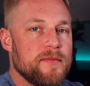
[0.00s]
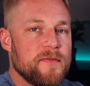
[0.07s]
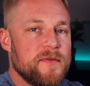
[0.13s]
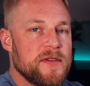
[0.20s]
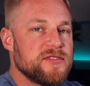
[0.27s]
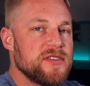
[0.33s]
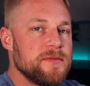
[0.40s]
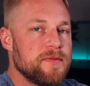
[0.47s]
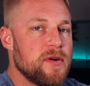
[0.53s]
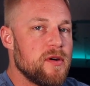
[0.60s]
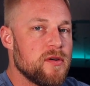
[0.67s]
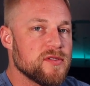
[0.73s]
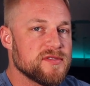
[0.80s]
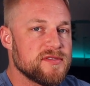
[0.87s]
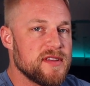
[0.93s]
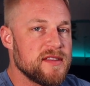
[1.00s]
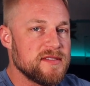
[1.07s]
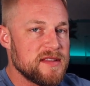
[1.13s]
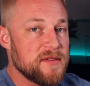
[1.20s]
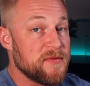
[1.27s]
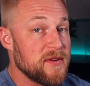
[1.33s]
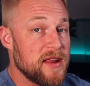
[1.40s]
fishing poles in
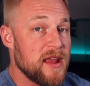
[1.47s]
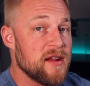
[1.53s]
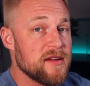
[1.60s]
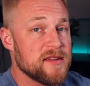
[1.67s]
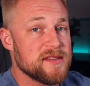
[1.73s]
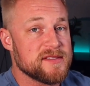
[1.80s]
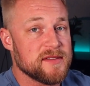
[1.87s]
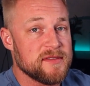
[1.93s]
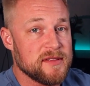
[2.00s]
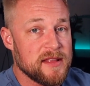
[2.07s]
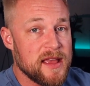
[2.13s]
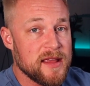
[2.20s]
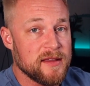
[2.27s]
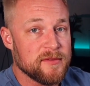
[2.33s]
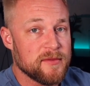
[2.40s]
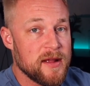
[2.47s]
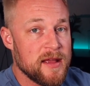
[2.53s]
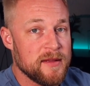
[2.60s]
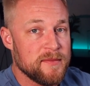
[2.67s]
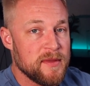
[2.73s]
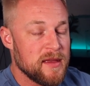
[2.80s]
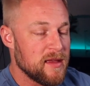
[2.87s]
different areas of the lake,
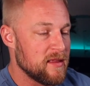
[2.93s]
right?